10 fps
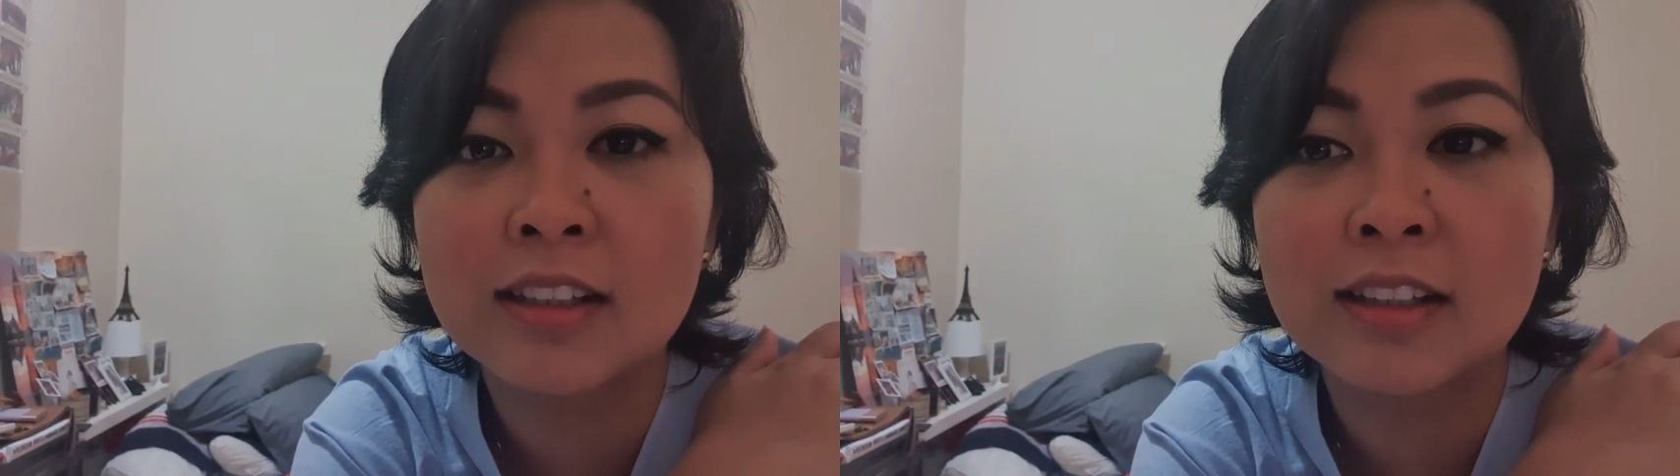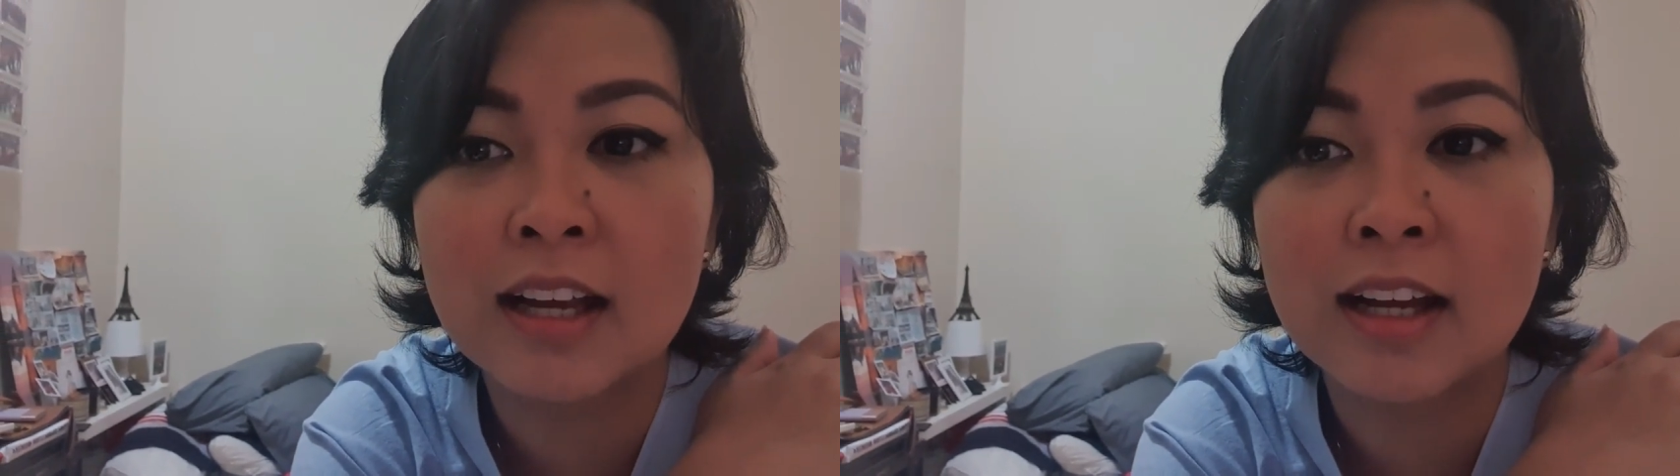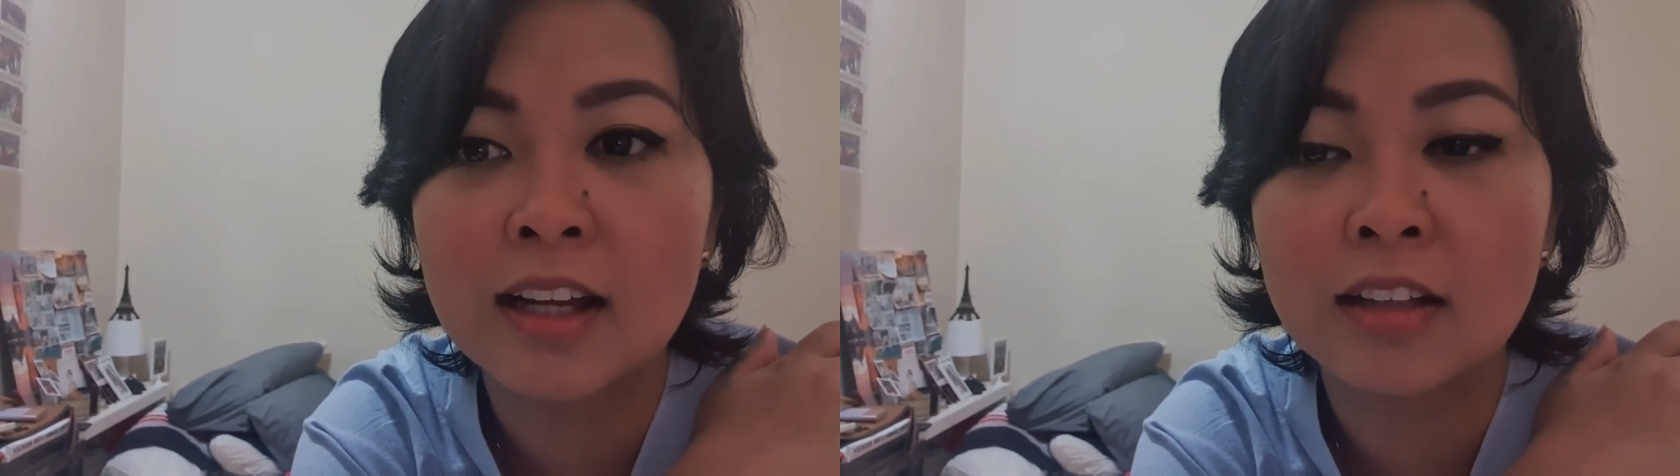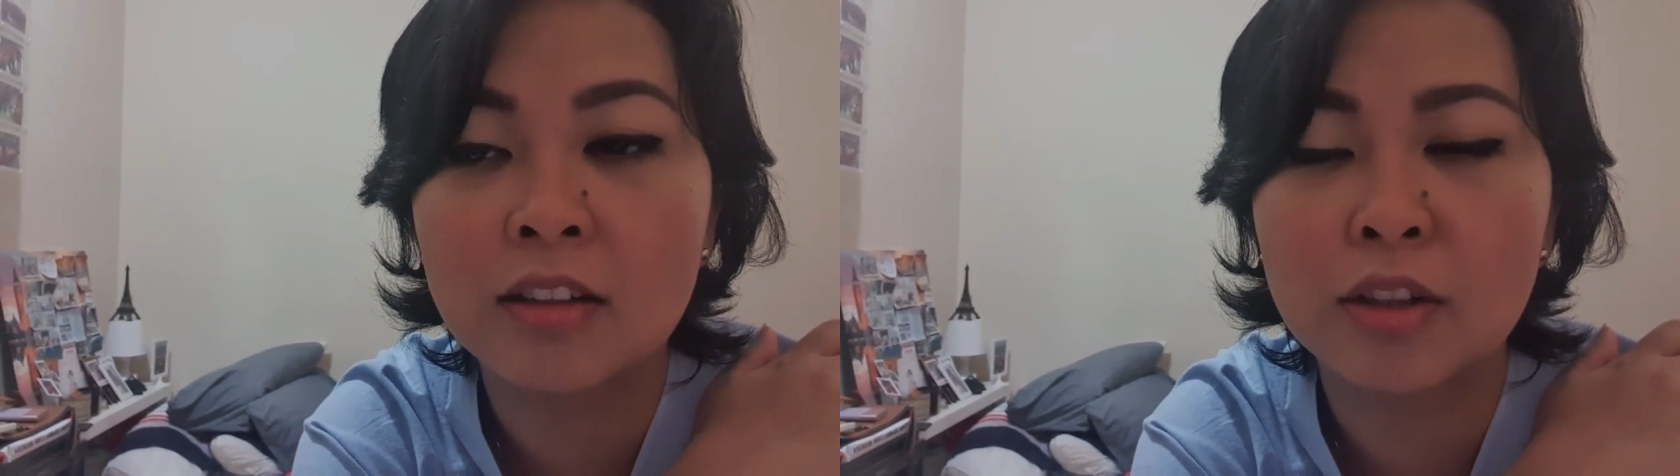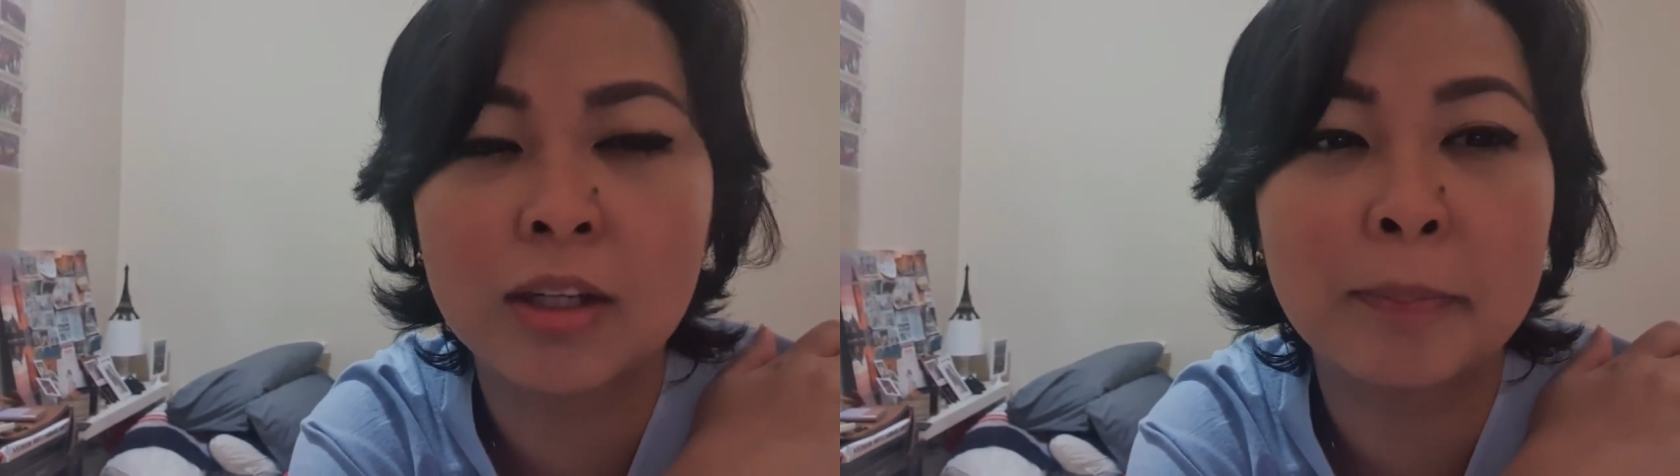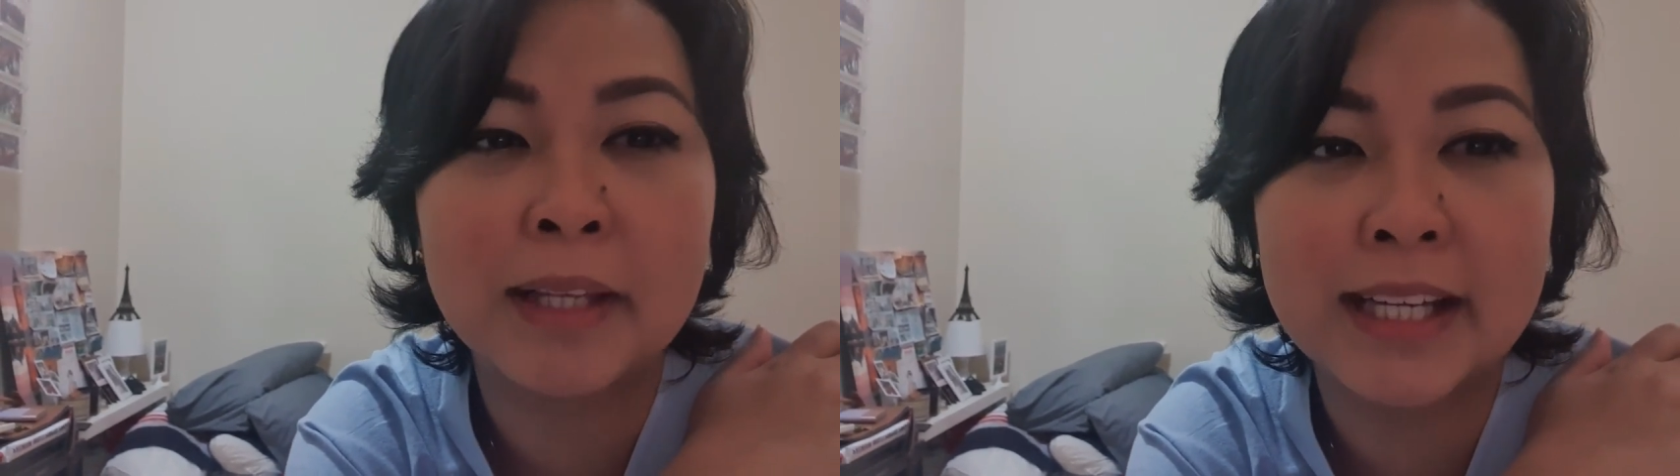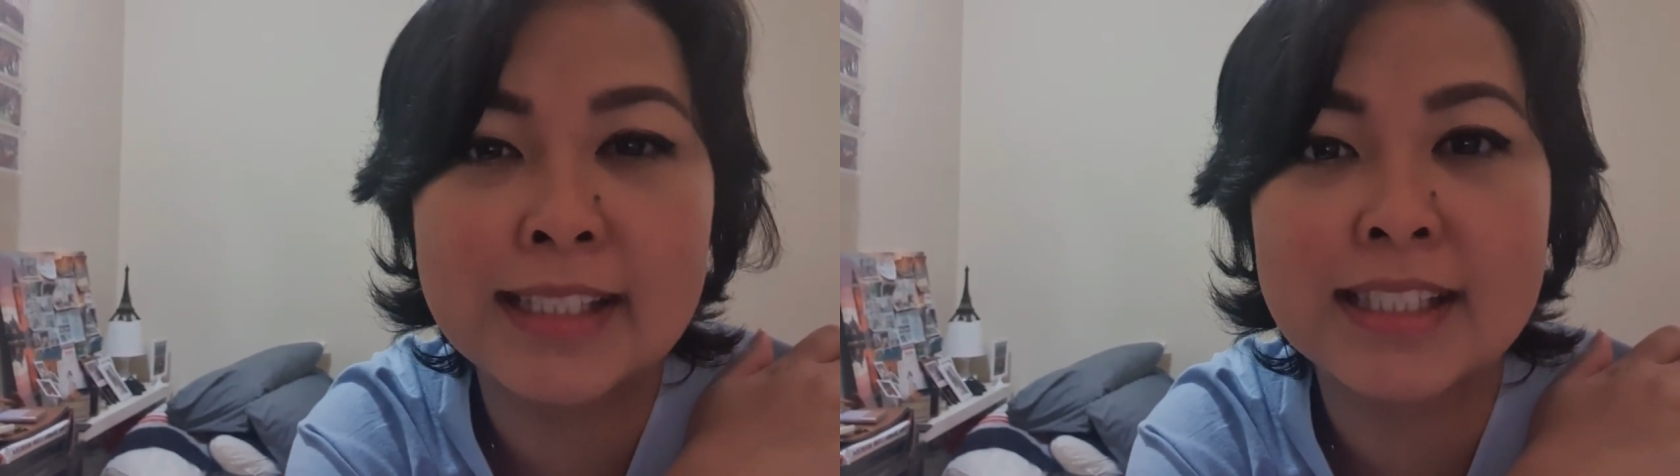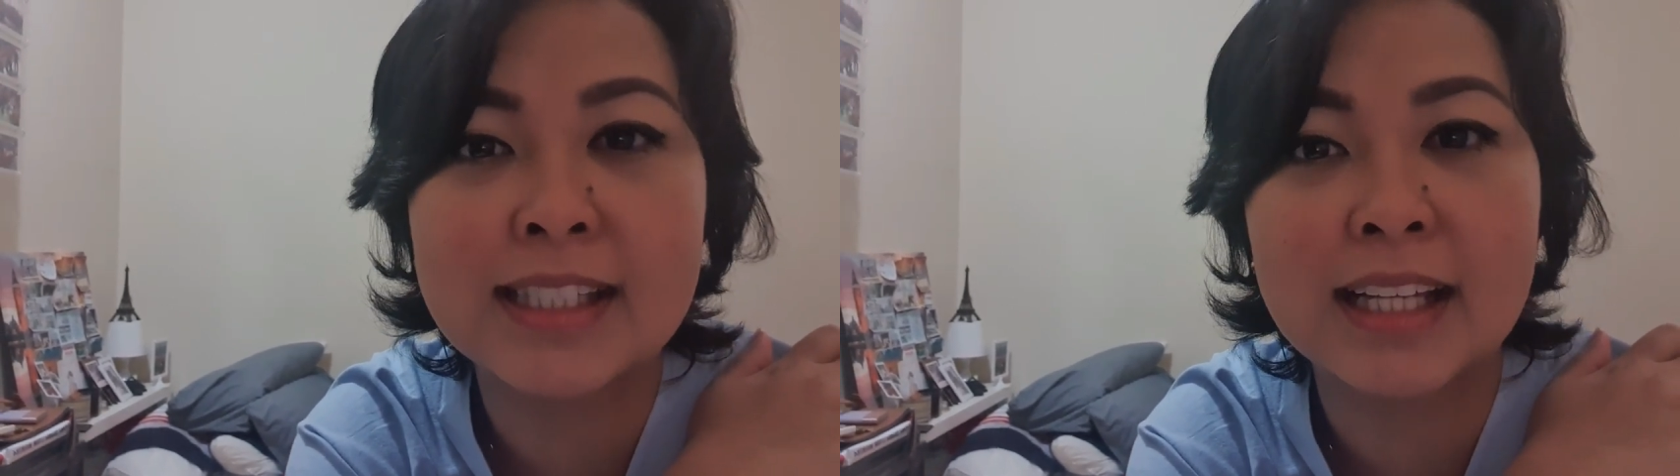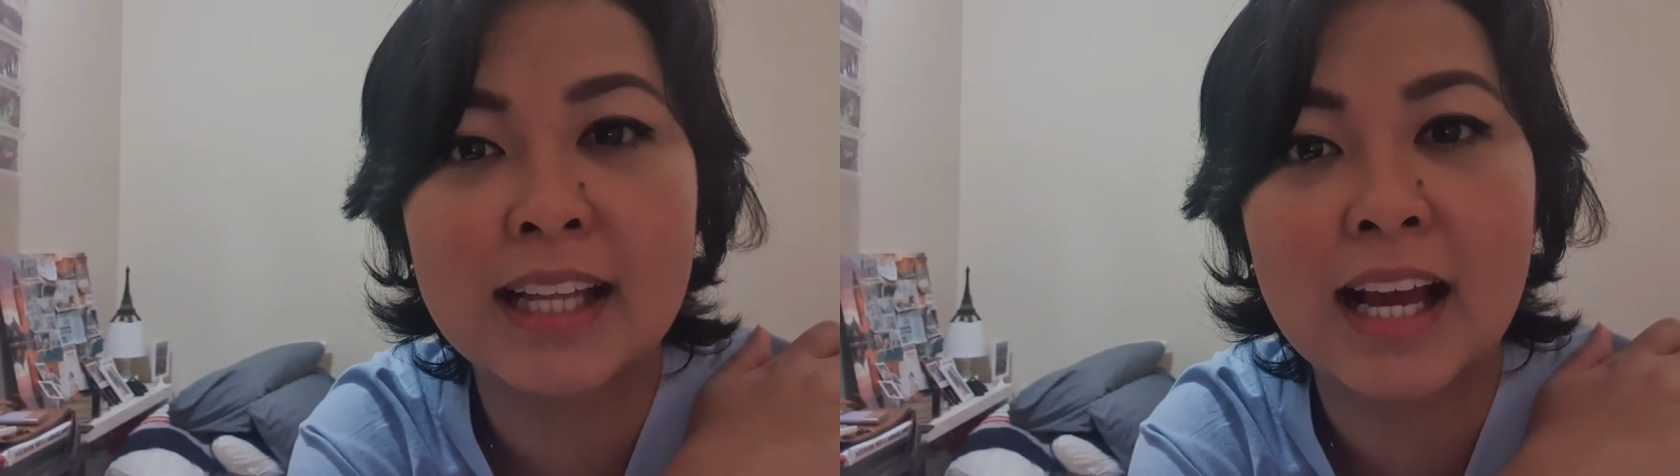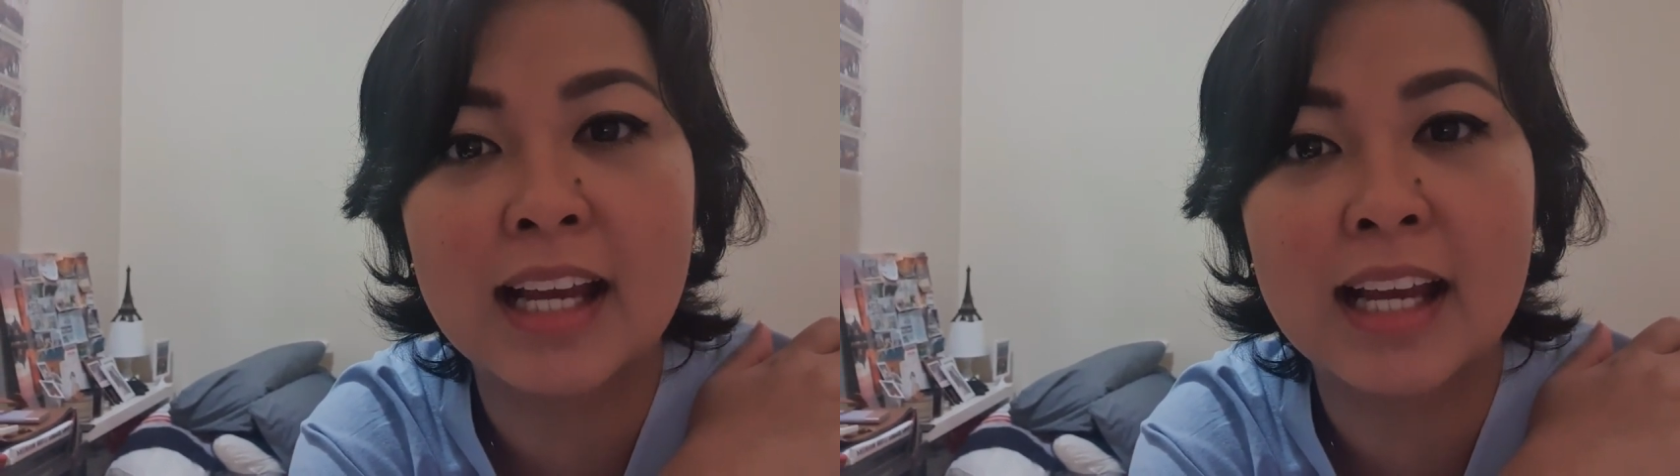that, or the places that I